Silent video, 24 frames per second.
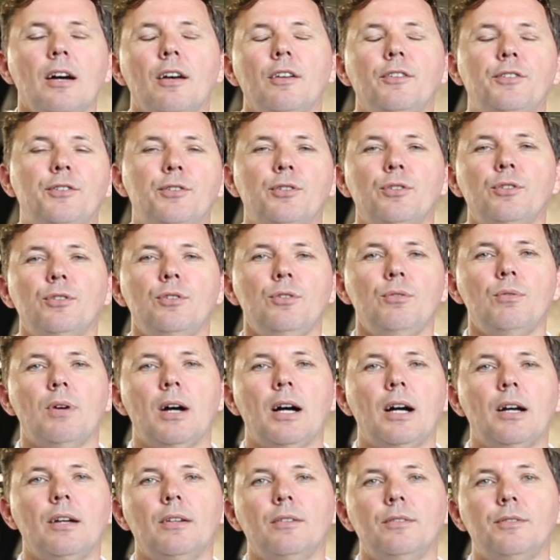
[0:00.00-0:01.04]
through
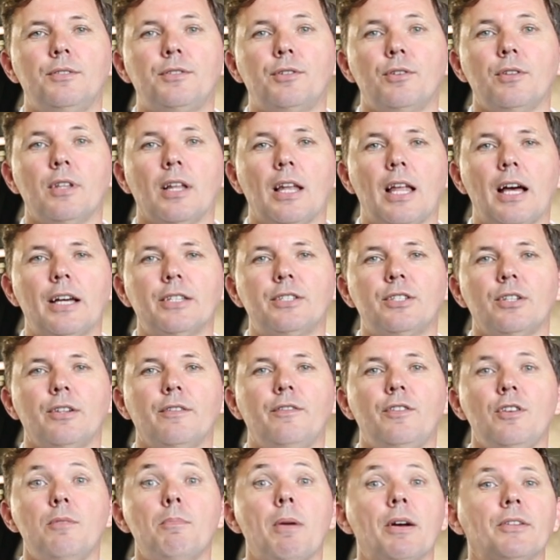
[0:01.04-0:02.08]
the last sort of
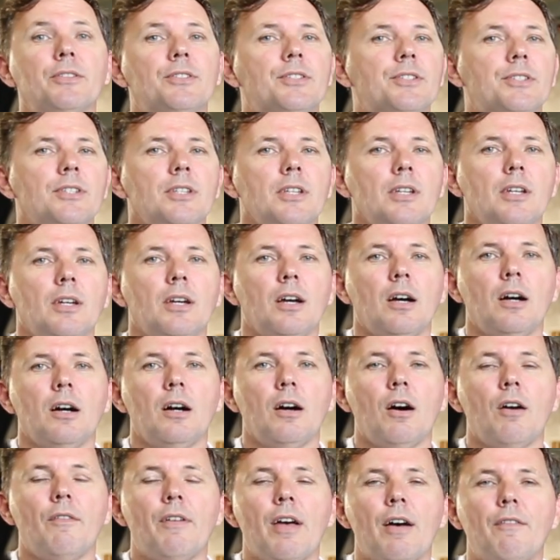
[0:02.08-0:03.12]
few months
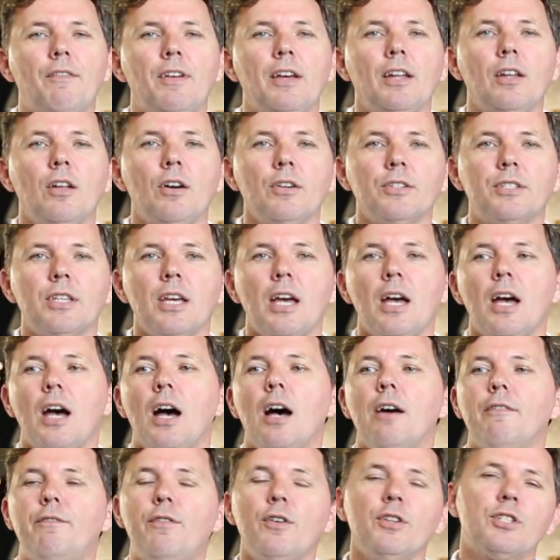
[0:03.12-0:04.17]
of our vlogs.
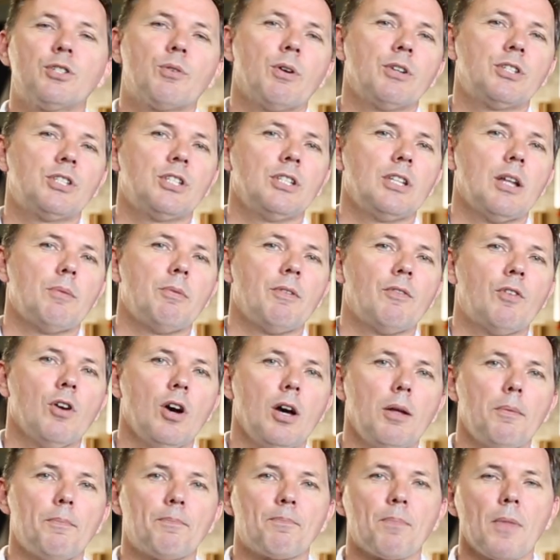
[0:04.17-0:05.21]
First question that we've
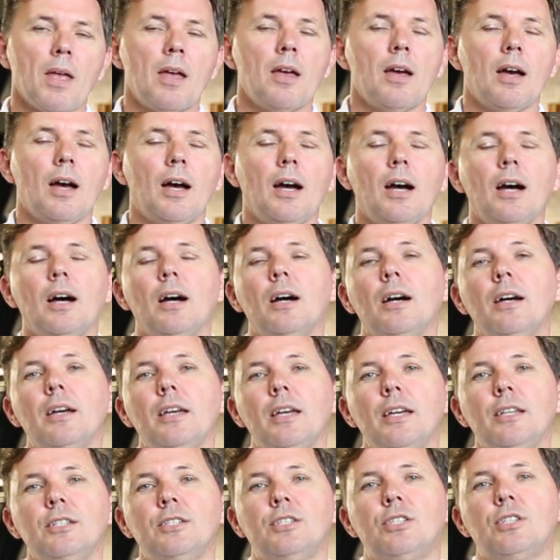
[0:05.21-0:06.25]
got
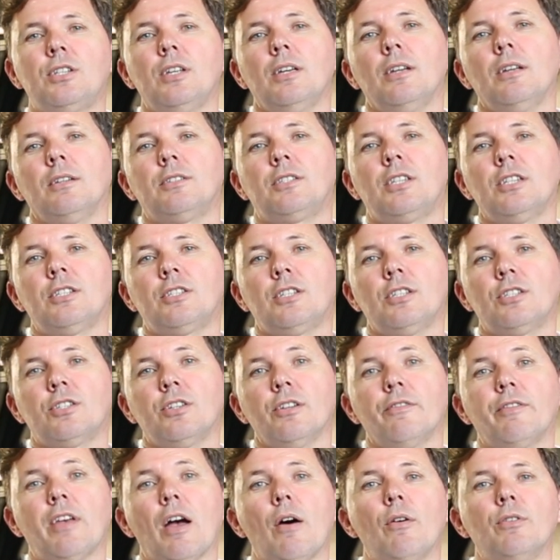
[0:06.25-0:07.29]
is just to
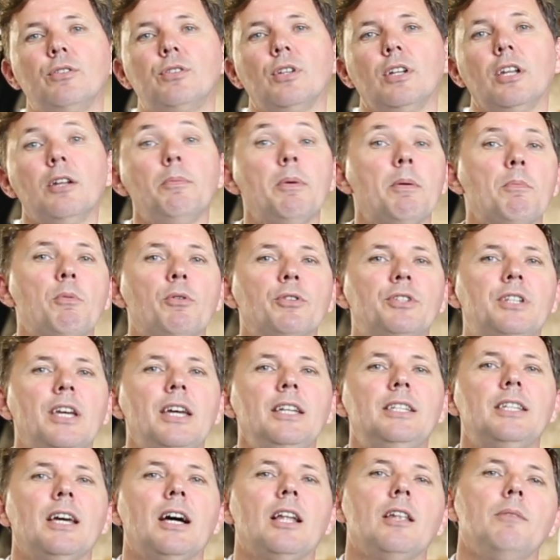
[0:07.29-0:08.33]
sort of go into a little bit more
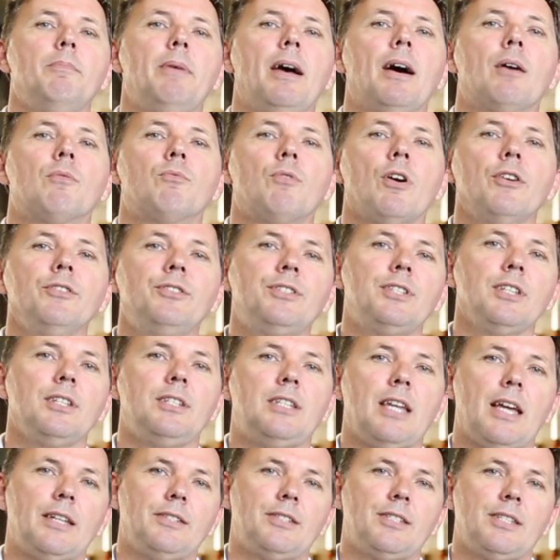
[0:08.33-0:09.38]
detail about roasted
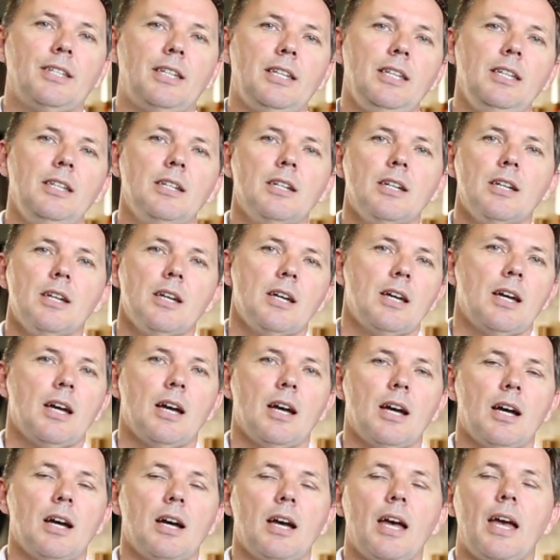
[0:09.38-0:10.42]
density
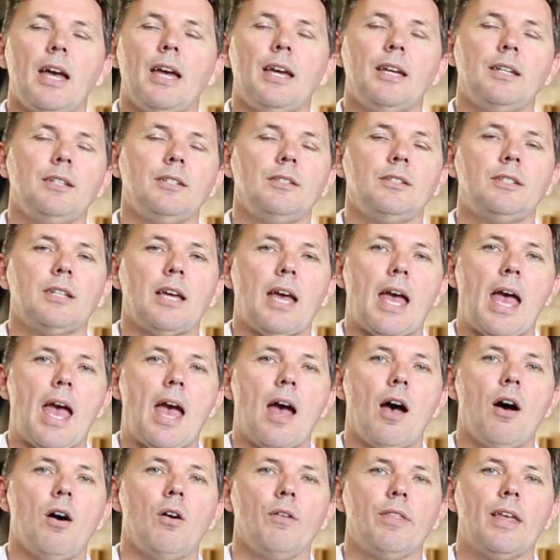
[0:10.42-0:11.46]
and
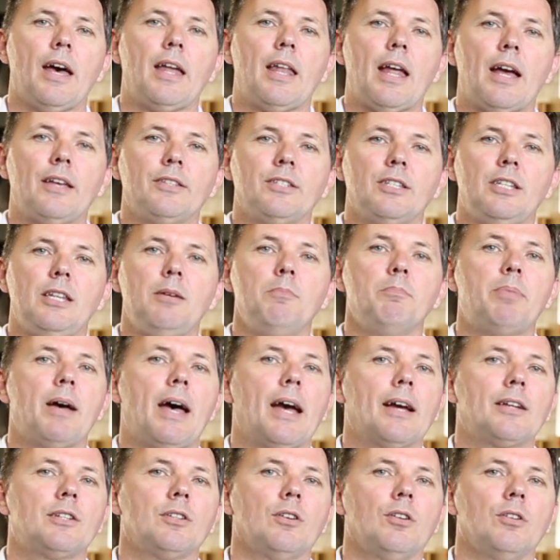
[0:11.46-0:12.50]
how that has an
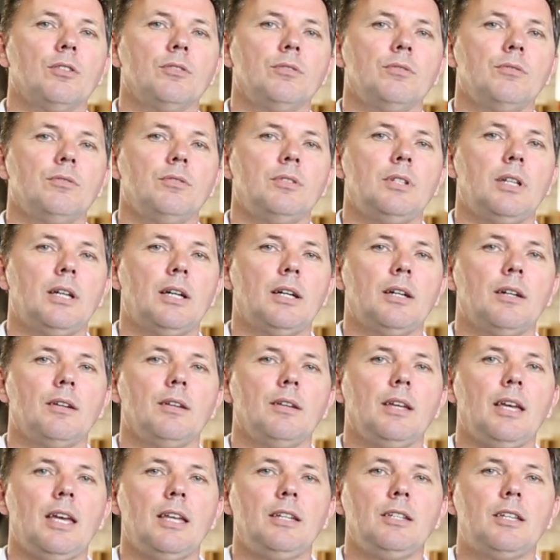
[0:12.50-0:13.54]
impact on
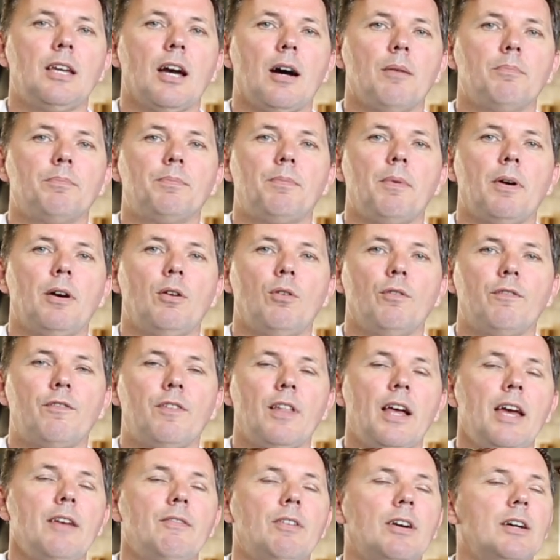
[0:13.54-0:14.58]
in-cup or
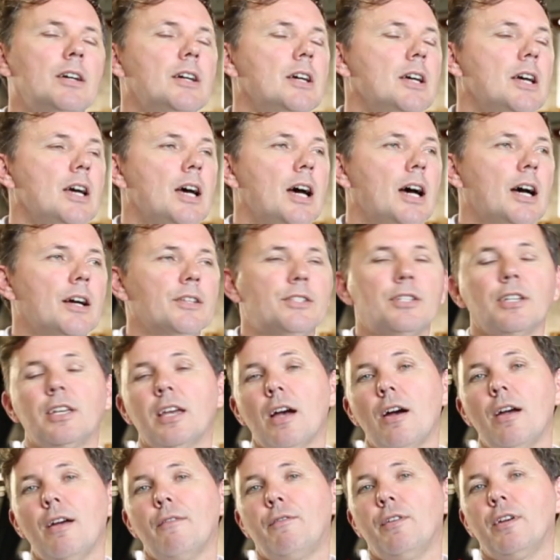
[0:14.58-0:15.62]
flavour.
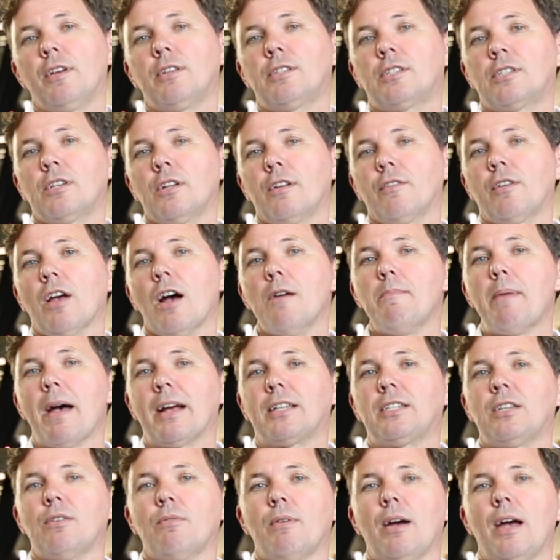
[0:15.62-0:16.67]
If we sort of go back
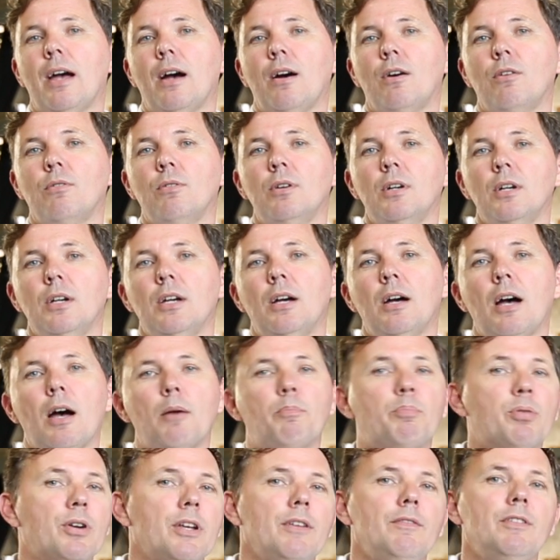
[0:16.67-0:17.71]
to our
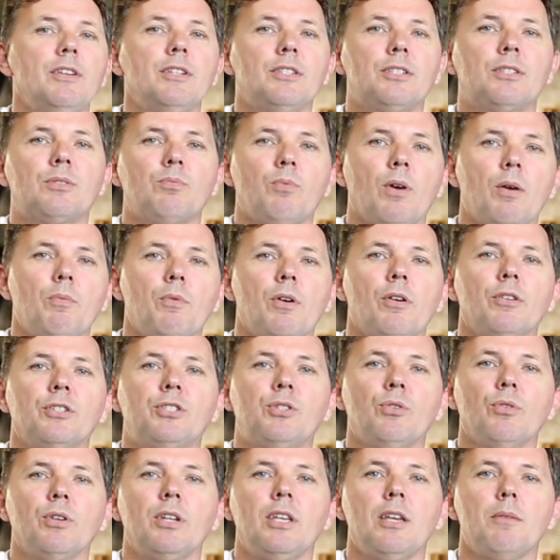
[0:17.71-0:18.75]
previous one where I was
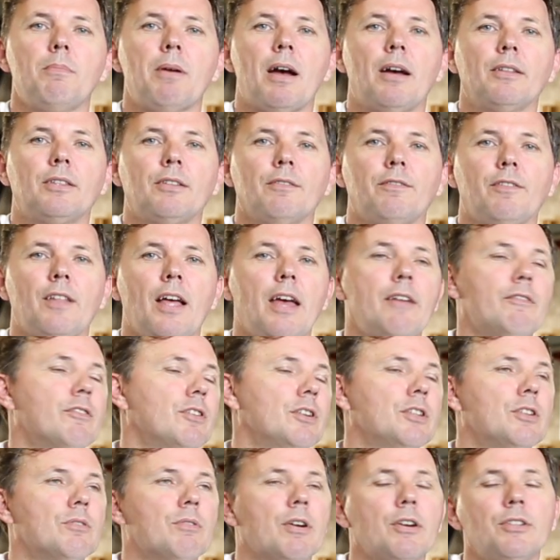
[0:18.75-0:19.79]
talking about the flavour
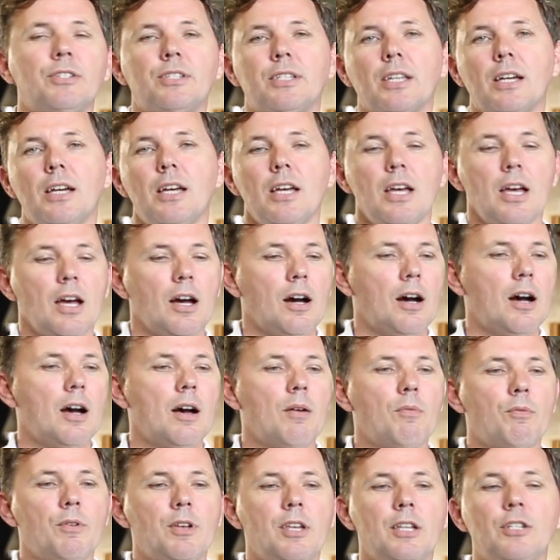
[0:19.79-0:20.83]
in the roaster,
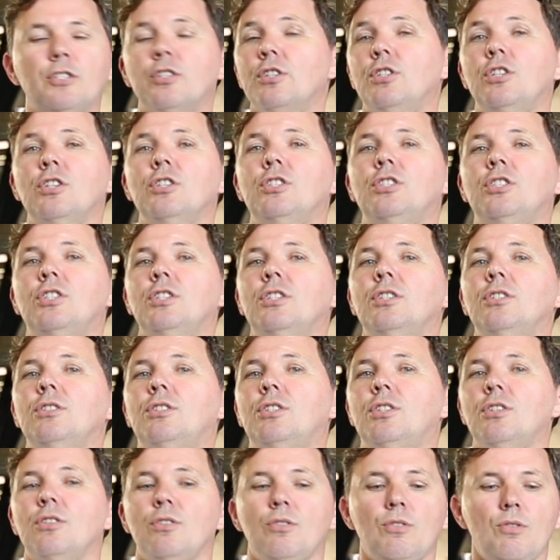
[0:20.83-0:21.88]
we introduced you
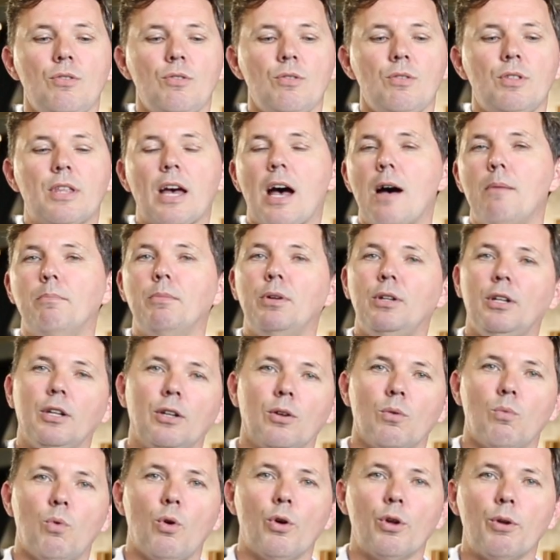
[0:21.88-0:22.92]
to the humble
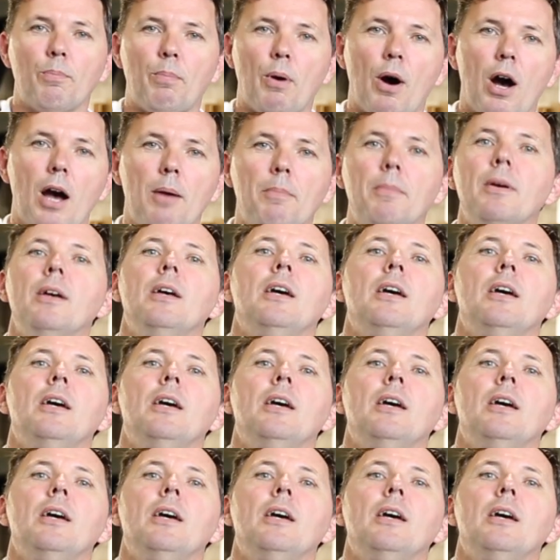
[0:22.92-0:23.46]
little water pipe